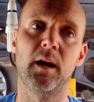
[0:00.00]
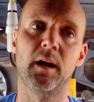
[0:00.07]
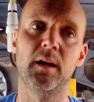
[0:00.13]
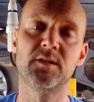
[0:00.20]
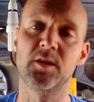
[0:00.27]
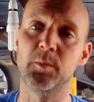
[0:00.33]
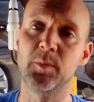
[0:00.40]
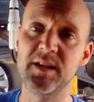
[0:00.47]

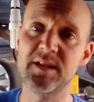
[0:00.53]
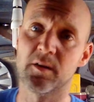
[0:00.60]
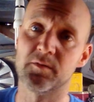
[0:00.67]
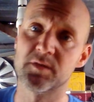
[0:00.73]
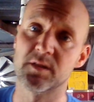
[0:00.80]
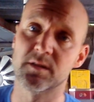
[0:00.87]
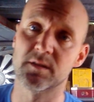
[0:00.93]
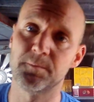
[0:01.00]
2 police
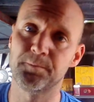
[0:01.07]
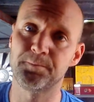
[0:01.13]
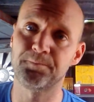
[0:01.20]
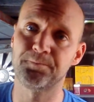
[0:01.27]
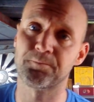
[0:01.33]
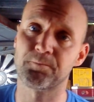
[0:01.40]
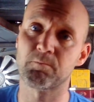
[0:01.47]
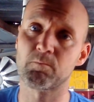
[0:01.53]
officers,
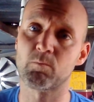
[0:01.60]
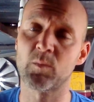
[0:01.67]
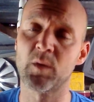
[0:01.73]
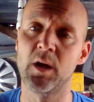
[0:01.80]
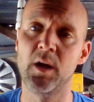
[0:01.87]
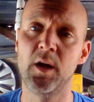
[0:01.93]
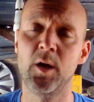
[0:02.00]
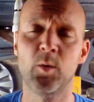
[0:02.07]

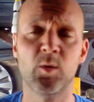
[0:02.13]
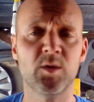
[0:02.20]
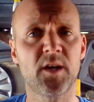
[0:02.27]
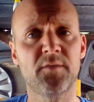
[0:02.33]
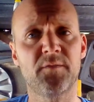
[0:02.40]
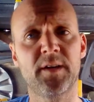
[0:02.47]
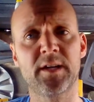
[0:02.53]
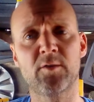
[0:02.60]
which I
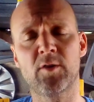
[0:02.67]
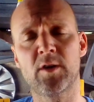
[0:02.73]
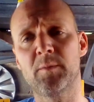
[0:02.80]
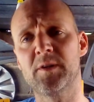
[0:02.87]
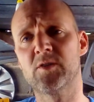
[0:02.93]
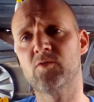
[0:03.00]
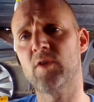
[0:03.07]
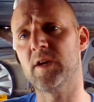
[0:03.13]
find incredibly
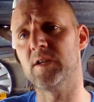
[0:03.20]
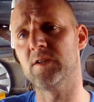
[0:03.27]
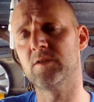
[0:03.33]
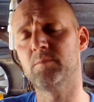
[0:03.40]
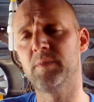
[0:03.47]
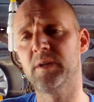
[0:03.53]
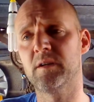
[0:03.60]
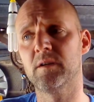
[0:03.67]
strange
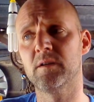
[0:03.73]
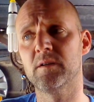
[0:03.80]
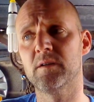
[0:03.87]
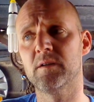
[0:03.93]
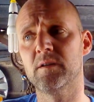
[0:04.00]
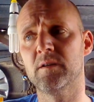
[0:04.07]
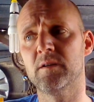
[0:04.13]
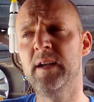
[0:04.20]
because
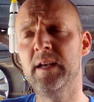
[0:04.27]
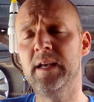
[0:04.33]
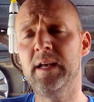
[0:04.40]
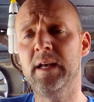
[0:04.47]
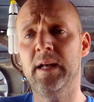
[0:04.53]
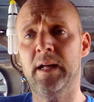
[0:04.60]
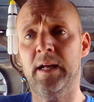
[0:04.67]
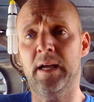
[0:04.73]

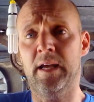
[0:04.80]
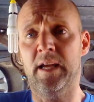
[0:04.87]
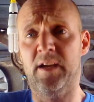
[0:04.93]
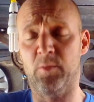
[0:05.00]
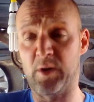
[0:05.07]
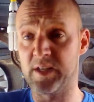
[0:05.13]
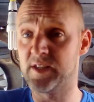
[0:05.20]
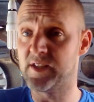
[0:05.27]
if
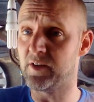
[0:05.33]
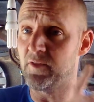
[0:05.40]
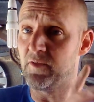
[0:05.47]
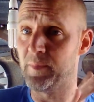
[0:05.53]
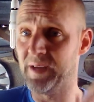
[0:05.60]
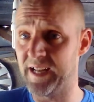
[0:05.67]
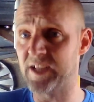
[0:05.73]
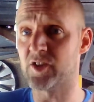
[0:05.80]
we consider it from
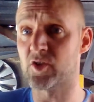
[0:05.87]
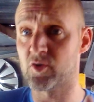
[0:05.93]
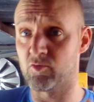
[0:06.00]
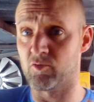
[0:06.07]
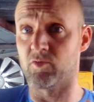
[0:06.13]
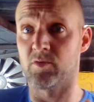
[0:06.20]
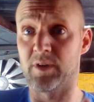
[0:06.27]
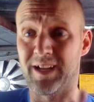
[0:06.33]
a
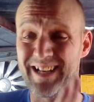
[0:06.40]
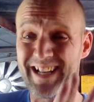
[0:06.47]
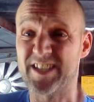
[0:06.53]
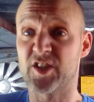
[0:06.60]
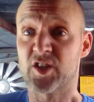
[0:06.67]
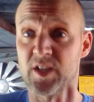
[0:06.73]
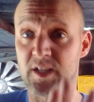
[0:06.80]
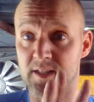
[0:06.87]

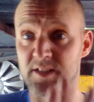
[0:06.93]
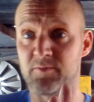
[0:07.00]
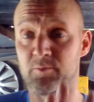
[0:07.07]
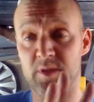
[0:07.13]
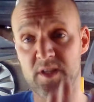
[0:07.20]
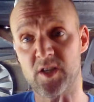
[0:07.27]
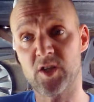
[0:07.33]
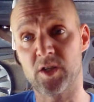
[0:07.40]
legislative
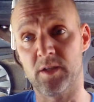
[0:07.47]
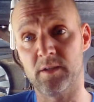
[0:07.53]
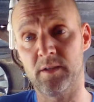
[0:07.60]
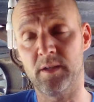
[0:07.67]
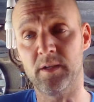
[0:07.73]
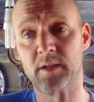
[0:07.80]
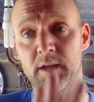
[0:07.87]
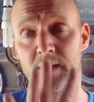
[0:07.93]
position,
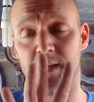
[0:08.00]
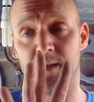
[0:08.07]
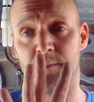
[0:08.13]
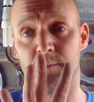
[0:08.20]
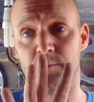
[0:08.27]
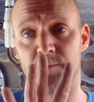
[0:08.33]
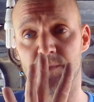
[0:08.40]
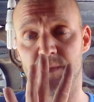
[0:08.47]

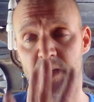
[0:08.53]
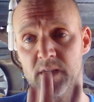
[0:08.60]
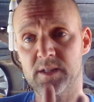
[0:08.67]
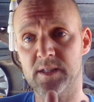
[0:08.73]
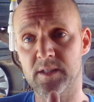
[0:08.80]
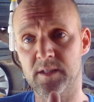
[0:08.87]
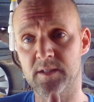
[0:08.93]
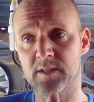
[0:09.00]
the
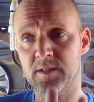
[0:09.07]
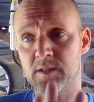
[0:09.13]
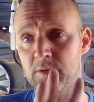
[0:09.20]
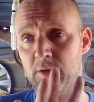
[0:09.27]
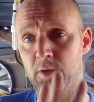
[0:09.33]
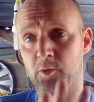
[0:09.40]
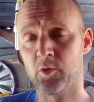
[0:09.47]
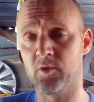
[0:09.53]
1992
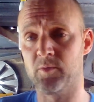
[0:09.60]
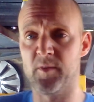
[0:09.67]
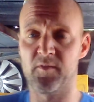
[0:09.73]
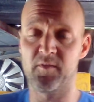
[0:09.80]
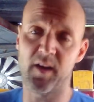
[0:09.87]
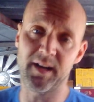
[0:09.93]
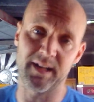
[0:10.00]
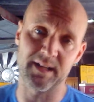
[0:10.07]
Local Government
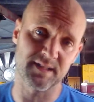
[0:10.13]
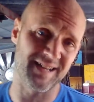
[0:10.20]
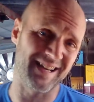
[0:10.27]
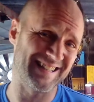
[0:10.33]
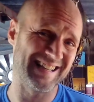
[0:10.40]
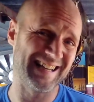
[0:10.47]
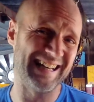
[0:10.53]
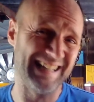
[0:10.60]
Finance
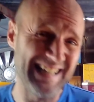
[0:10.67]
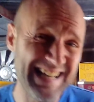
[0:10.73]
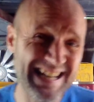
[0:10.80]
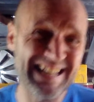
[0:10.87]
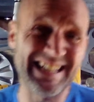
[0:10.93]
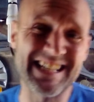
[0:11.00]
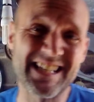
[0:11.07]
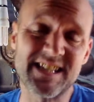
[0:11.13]
Act
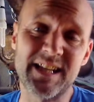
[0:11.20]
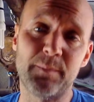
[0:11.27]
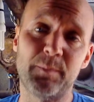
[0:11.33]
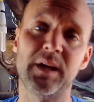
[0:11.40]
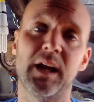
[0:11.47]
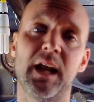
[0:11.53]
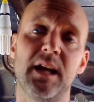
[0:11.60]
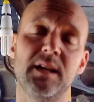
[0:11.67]
clearly
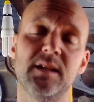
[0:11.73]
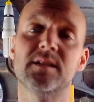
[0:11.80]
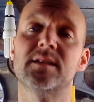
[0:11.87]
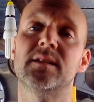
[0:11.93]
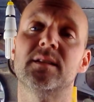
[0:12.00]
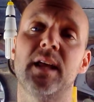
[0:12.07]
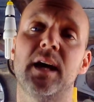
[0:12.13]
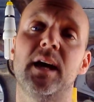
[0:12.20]
stipulates
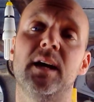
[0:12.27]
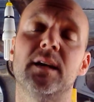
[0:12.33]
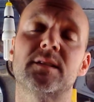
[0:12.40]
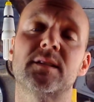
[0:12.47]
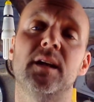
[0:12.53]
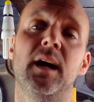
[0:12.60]
that